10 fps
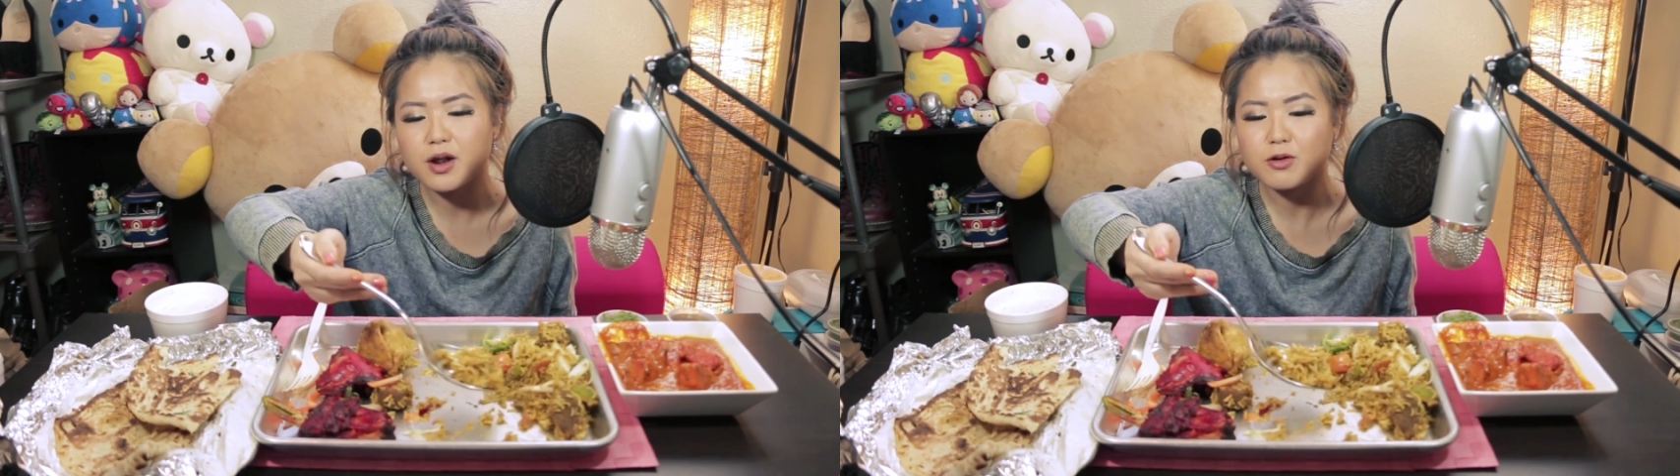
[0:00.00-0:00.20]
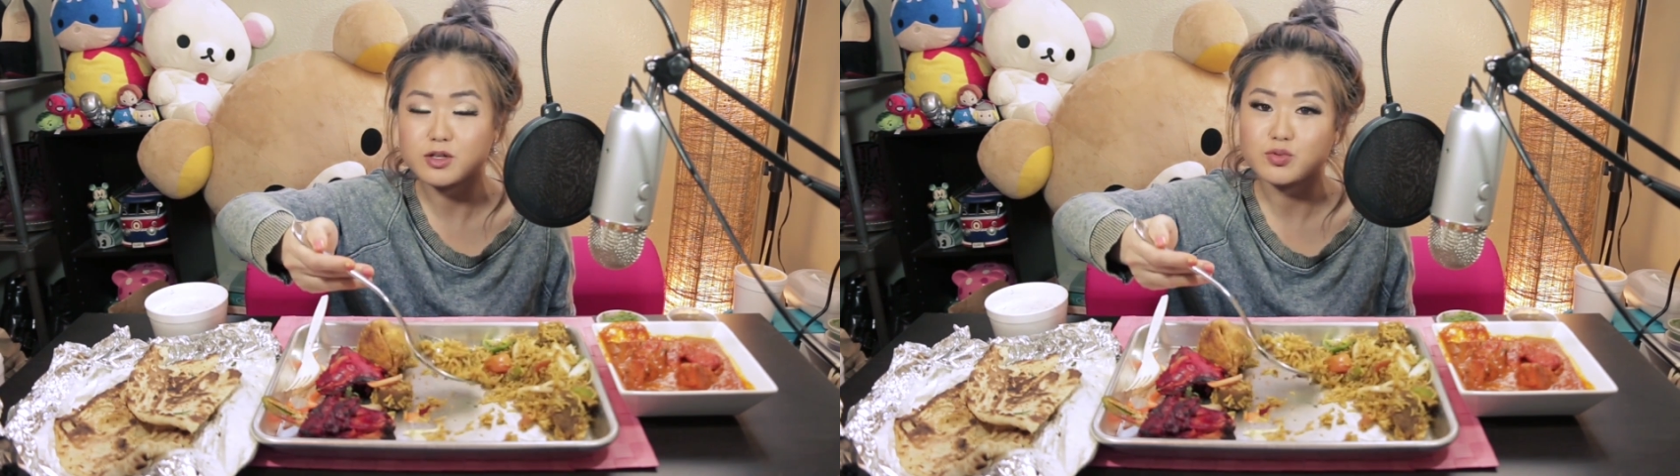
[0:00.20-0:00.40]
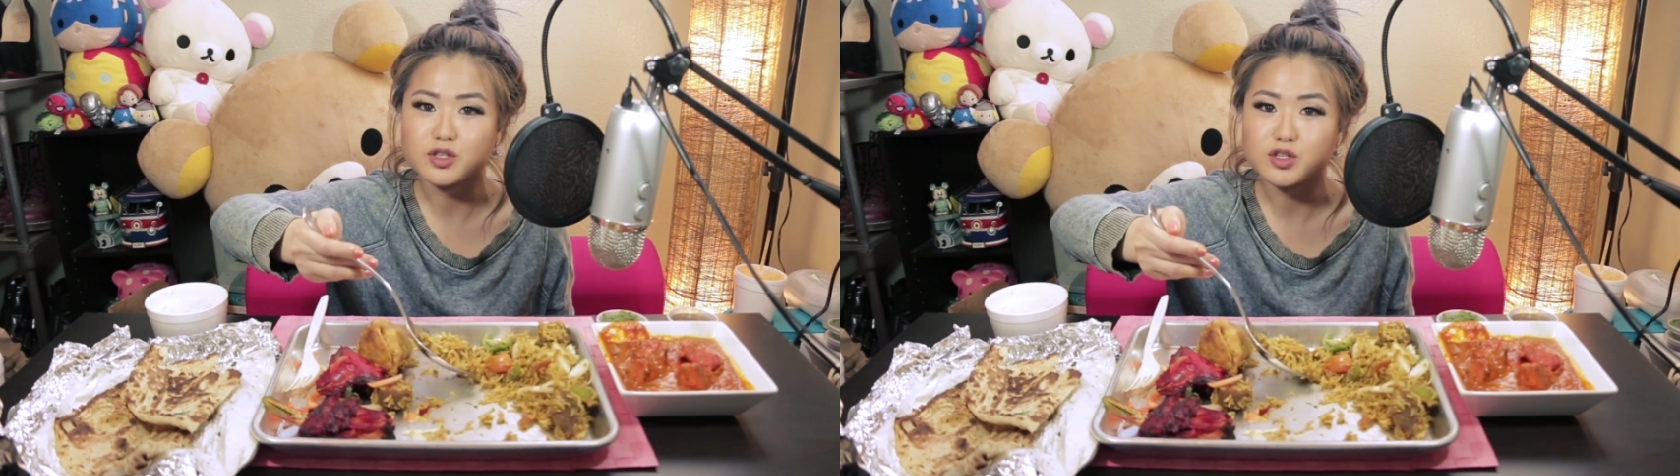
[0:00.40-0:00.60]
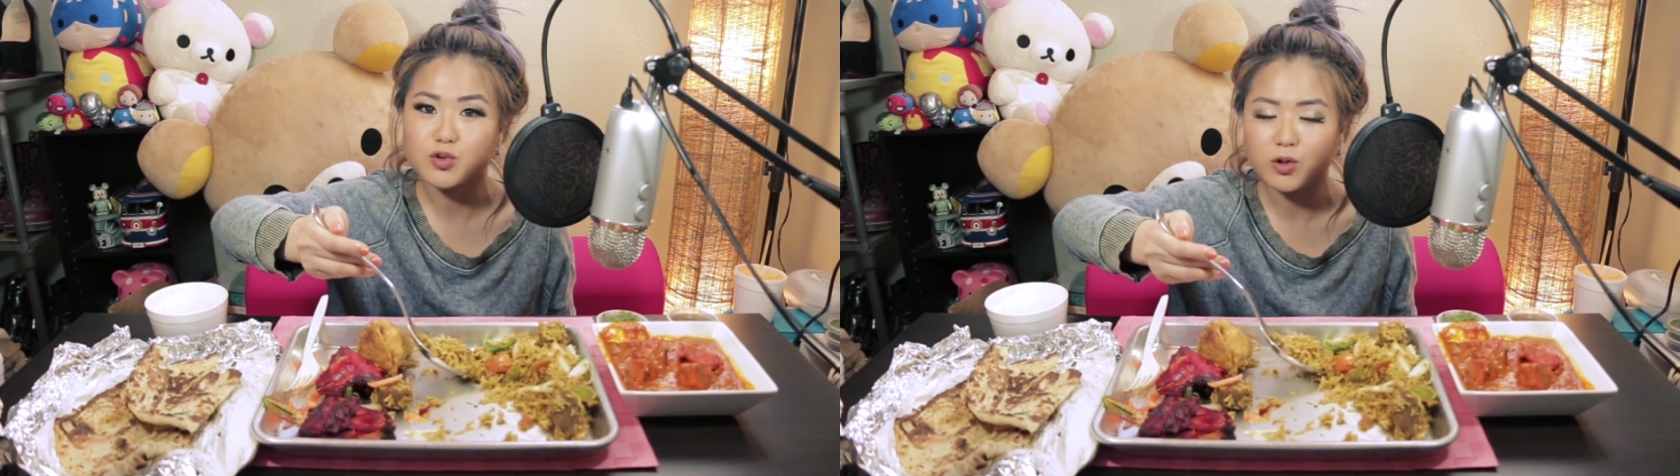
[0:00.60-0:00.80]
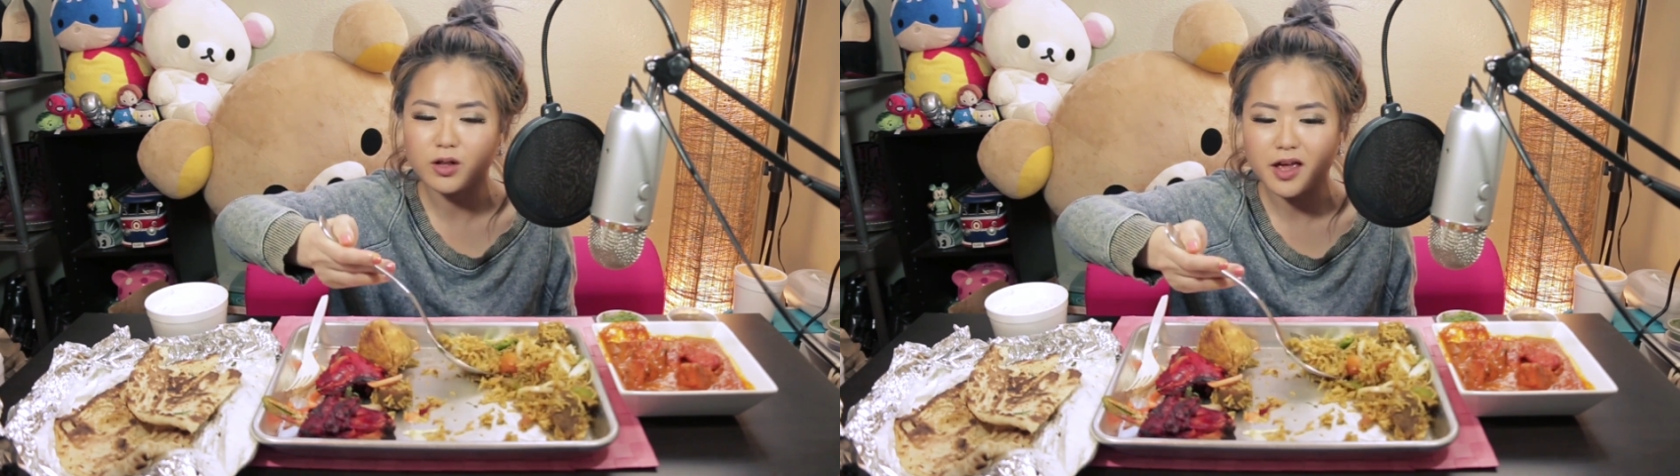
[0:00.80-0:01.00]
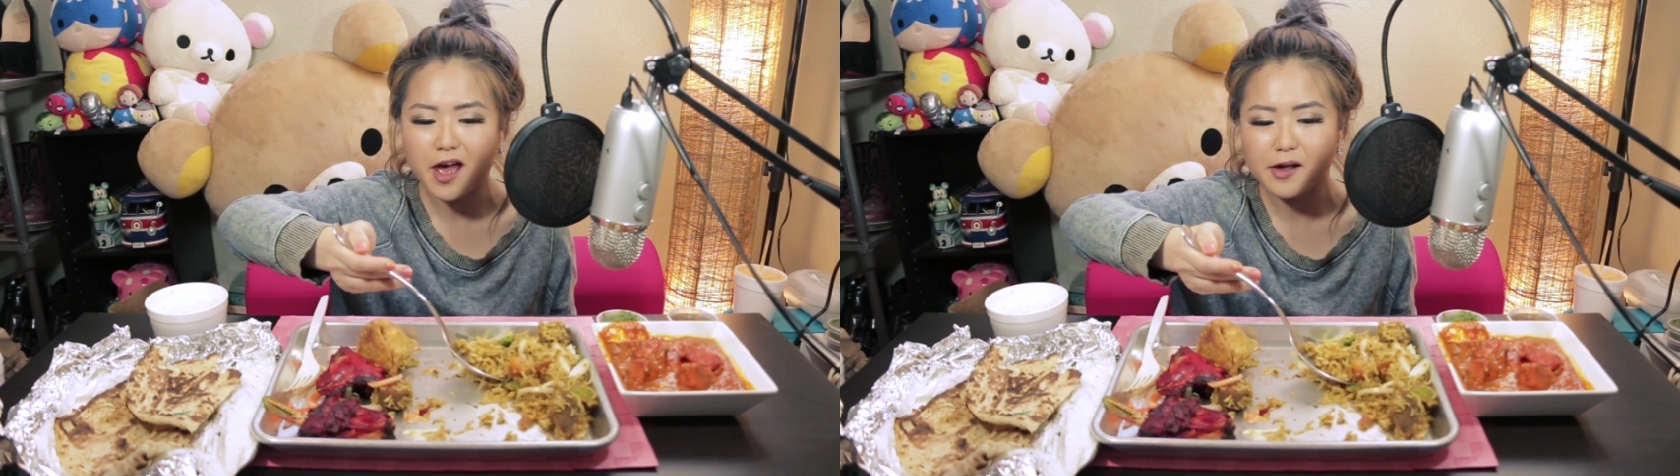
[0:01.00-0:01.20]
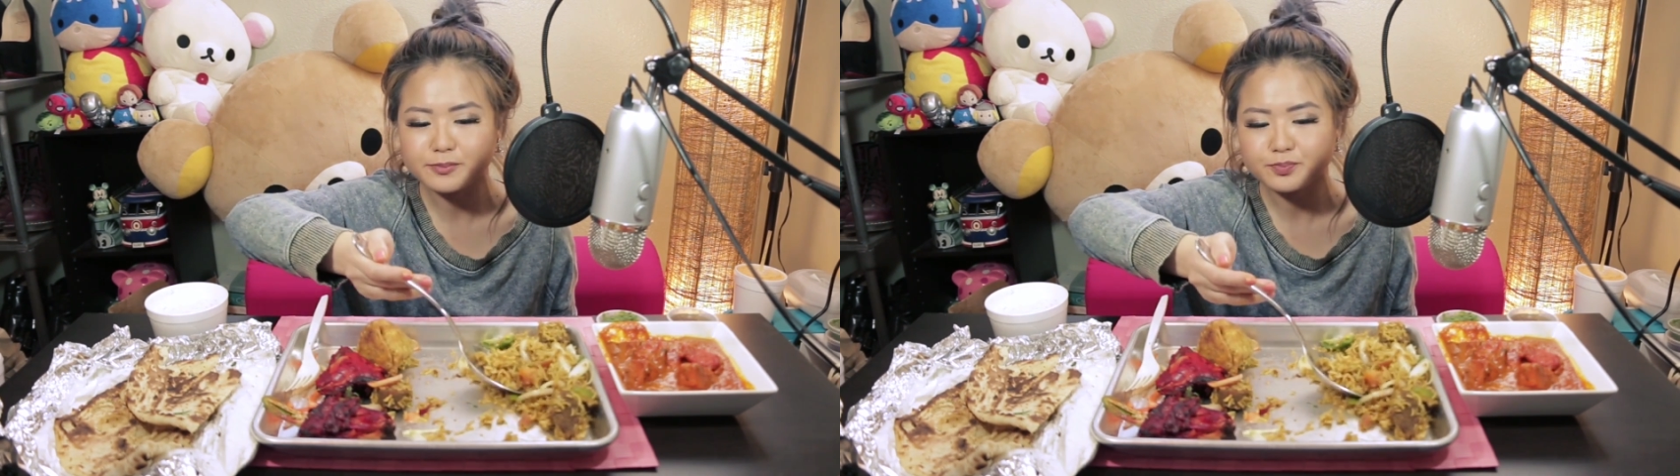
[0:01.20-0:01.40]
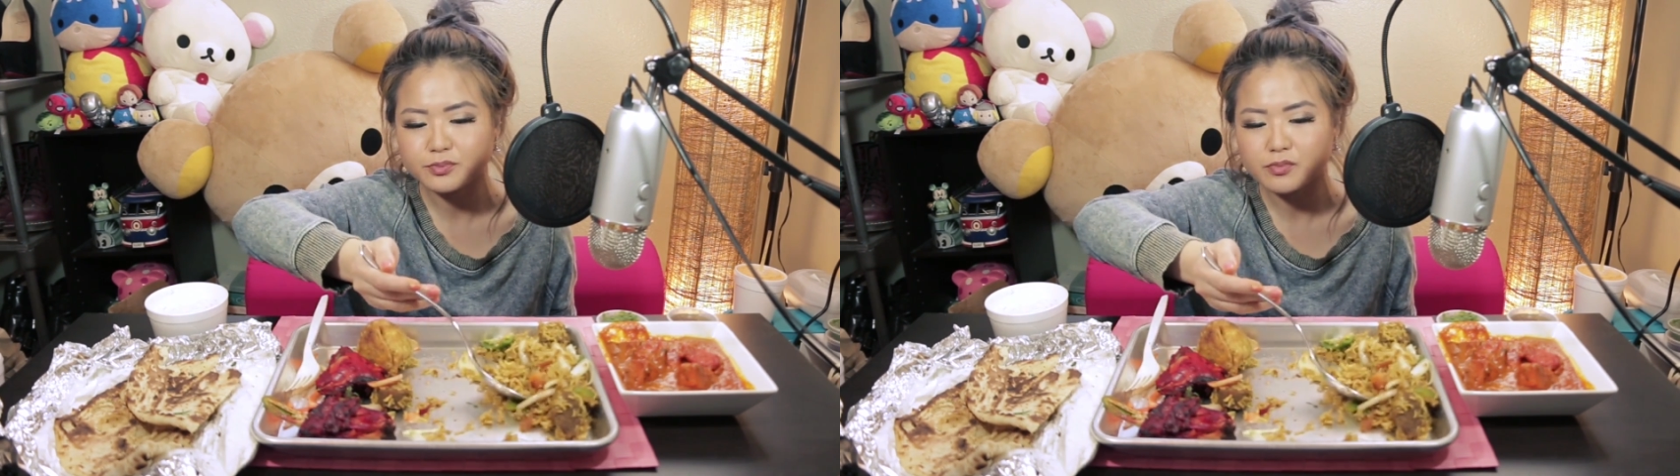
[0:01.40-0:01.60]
it was with school again.